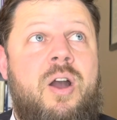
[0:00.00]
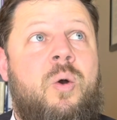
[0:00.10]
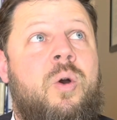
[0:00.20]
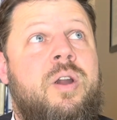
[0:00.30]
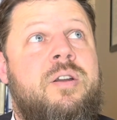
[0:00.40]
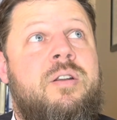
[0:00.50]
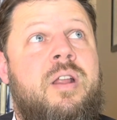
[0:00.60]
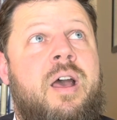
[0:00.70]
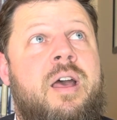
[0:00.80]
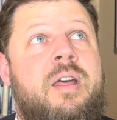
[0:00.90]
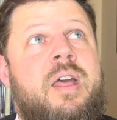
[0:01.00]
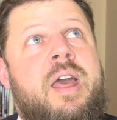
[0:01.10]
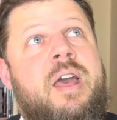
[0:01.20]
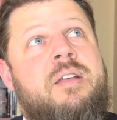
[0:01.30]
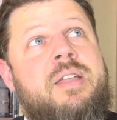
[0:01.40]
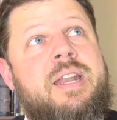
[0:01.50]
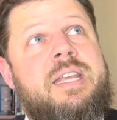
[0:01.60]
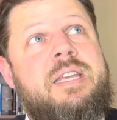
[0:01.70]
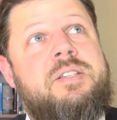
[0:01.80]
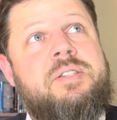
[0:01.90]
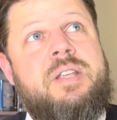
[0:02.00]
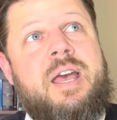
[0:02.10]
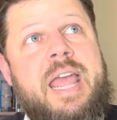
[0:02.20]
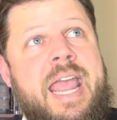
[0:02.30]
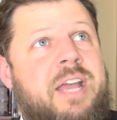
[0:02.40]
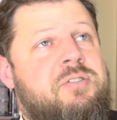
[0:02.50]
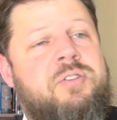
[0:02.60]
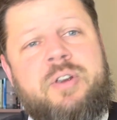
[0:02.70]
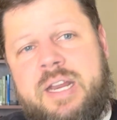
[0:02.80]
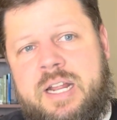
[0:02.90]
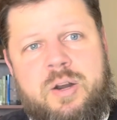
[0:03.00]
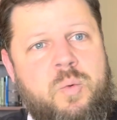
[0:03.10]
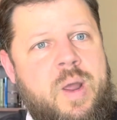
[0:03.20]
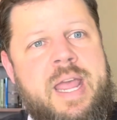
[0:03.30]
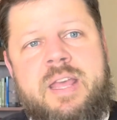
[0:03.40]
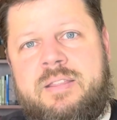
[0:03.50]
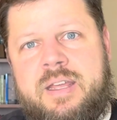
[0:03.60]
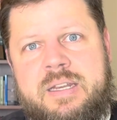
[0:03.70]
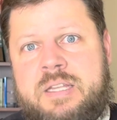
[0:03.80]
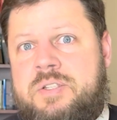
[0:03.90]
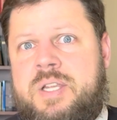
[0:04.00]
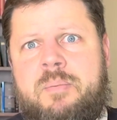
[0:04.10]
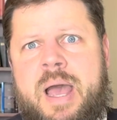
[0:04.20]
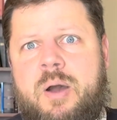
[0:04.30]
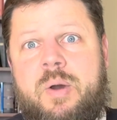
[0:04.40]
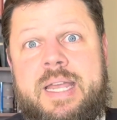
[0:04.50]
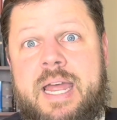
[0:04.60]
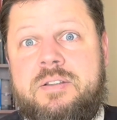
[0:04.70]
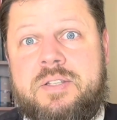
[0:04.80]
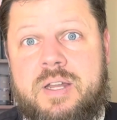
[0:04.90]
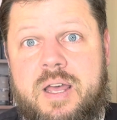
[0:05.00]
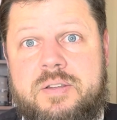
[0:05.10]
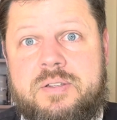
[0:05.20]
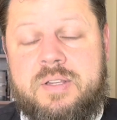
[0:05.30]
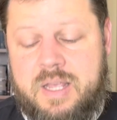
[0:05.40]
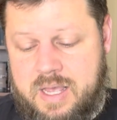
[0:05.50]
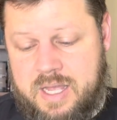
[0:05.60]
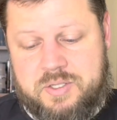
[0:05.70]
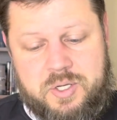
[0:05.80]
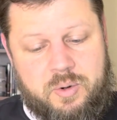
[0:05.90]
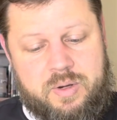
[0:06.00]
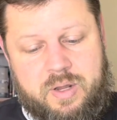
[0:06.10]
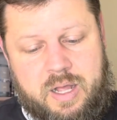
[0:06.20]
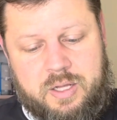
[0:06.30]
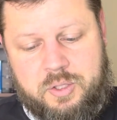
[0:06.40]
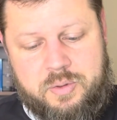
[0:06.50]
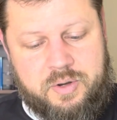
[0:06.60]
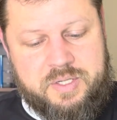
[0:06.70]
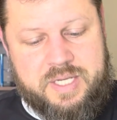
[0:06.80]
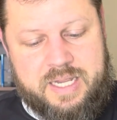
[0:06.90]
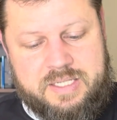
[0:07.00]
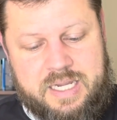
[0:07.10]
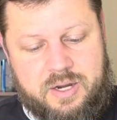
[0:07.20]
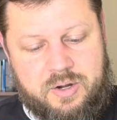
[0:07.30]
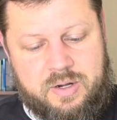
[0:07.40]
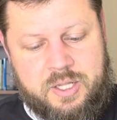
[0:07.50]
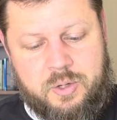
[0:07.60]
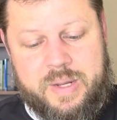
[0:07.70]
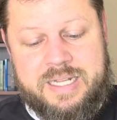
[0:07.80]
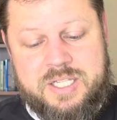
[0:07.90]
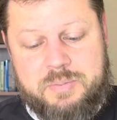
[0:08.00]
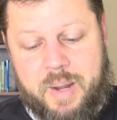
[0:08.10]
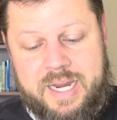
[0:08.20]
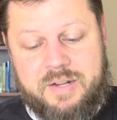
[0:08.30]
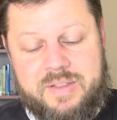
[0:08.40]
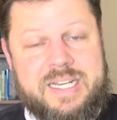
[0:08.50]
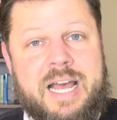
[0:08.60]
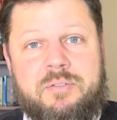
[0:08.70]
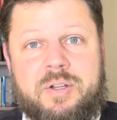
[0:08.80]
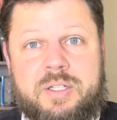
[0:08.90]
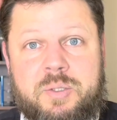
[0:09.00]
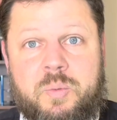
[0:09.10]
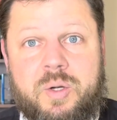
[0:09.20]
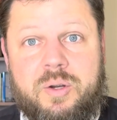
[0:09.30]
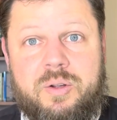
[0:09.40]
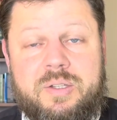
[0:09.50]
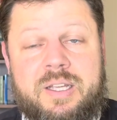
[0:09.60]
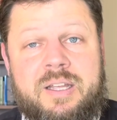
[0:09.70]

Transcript: or uh, that he's uh, answering in a way that is somehow against us. And so uh, Luther says here, you know, in spite of the devil and the world,